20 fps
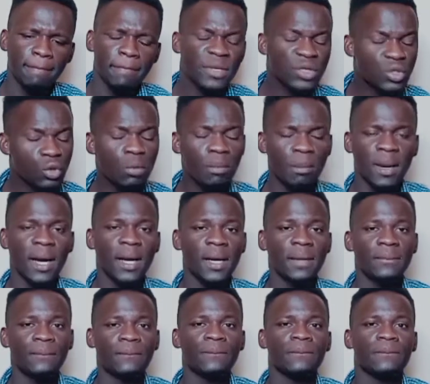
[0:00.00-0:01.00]
Mitumba
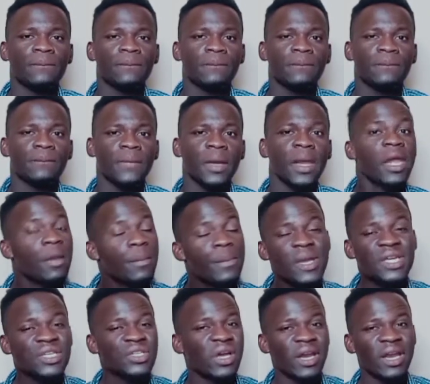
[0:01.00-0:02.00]
ni
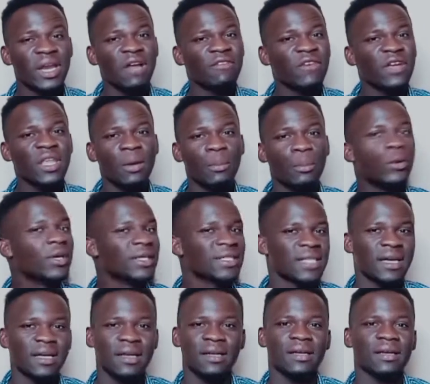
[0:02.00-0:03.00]
biashara inafanya poa
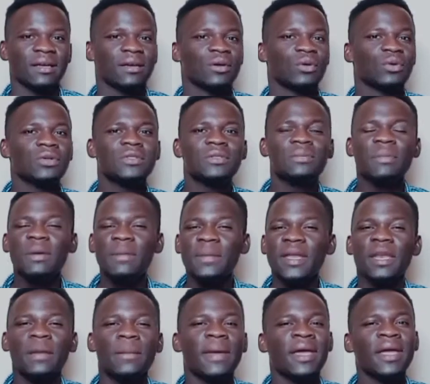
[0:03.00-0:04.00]
sana. Because
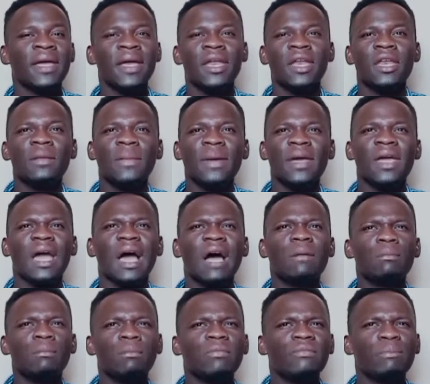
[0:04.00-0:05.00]
mimi
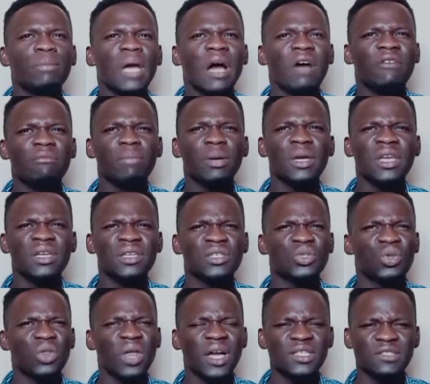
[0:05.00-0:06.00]
I've been
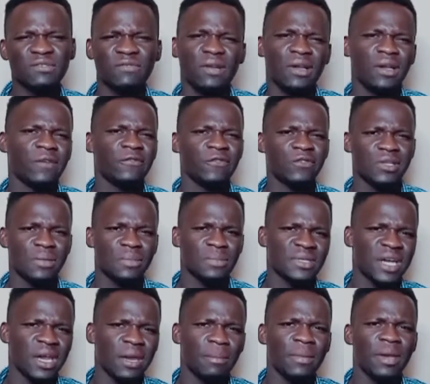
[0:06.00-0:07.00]
into that field for some
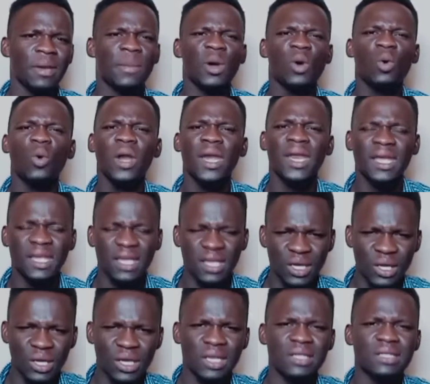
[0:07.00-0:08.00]
time. Nimekuwa
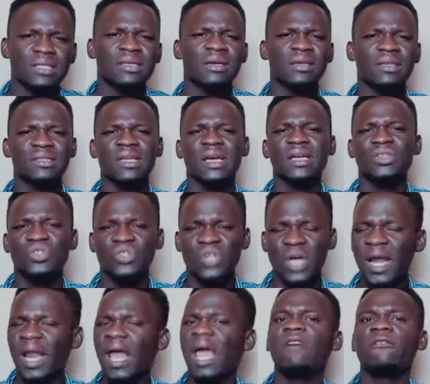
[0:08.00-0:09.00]
niki research
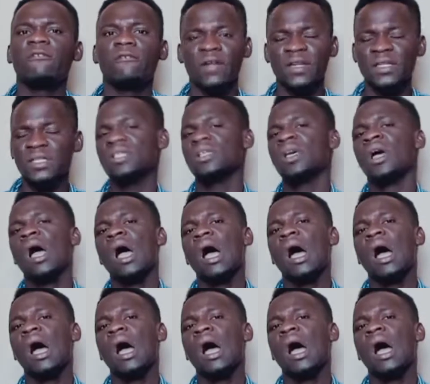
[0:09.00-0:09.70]
sana. I have friends